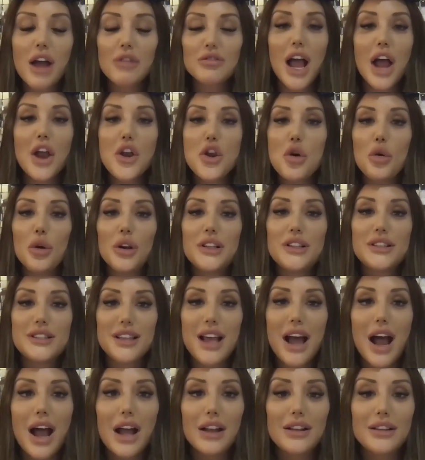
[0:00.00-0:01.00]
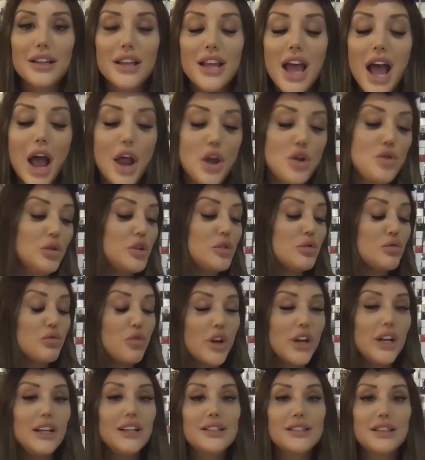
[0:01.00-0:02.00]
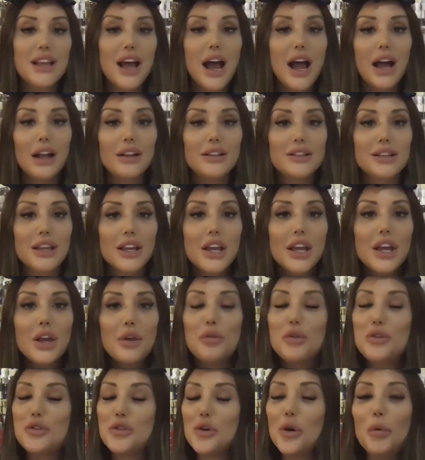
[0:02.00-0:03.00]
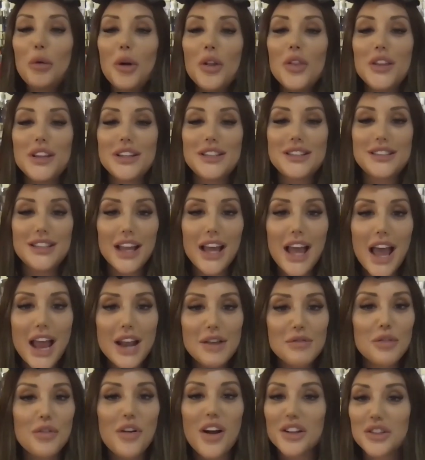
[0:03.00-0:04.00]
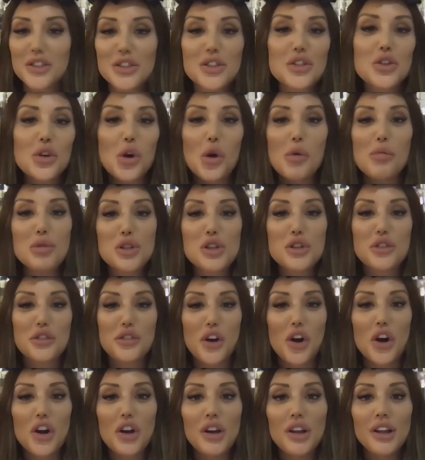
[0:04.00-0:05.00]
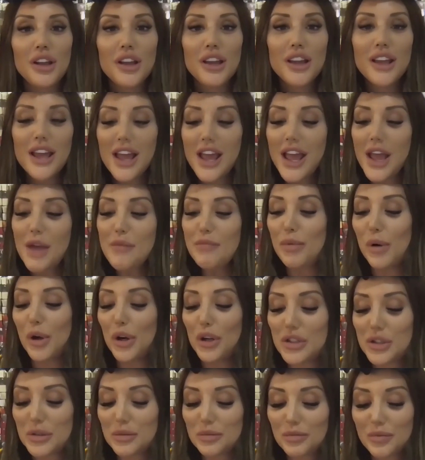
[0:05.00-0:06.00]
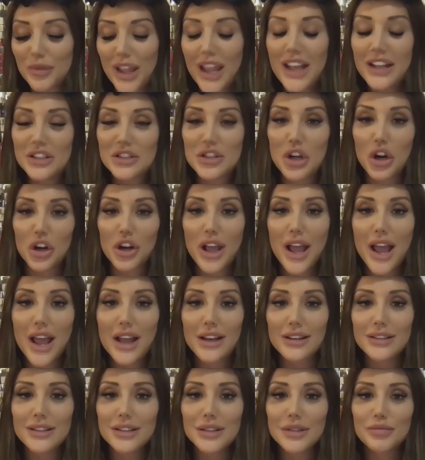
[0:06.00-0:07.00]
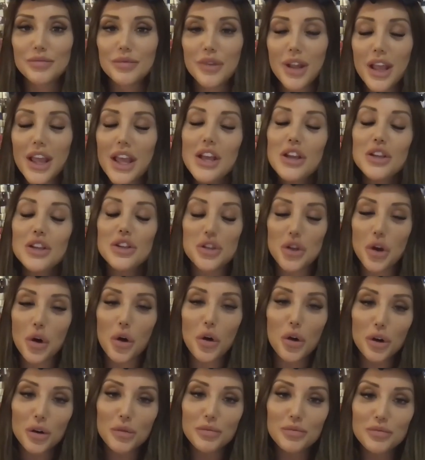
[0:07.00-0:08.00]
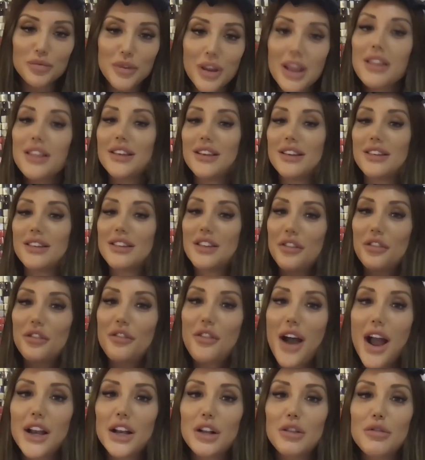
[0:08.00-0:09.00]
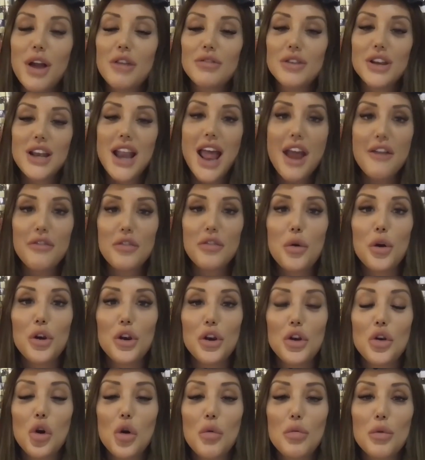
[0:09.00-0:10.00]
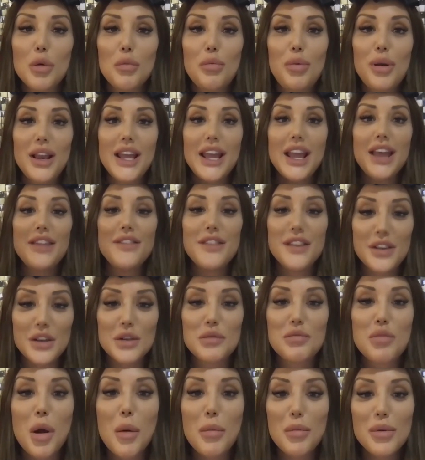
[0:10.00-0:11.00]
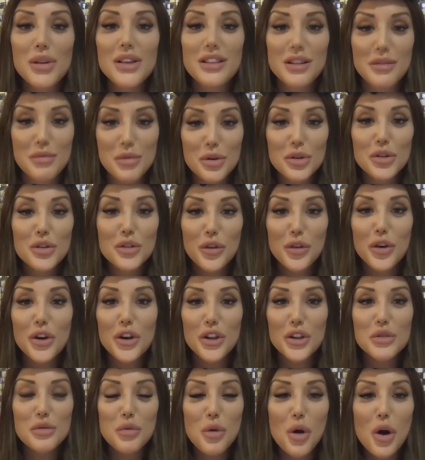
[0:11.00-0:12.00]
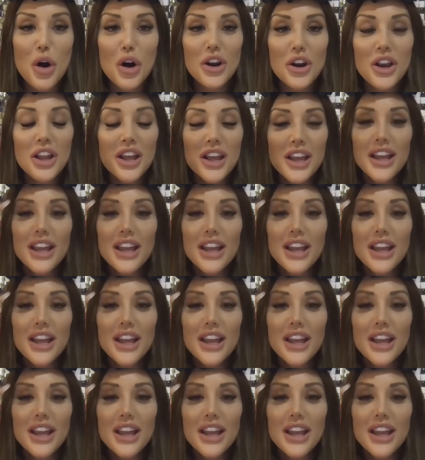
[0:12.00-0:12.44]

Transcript: I know it's sad. I know it's really sad. We don't want this to end. We've had so much fun, but it's got to end. So, this is the final round, and everyone at home can play it, and this is probably the most funnest one.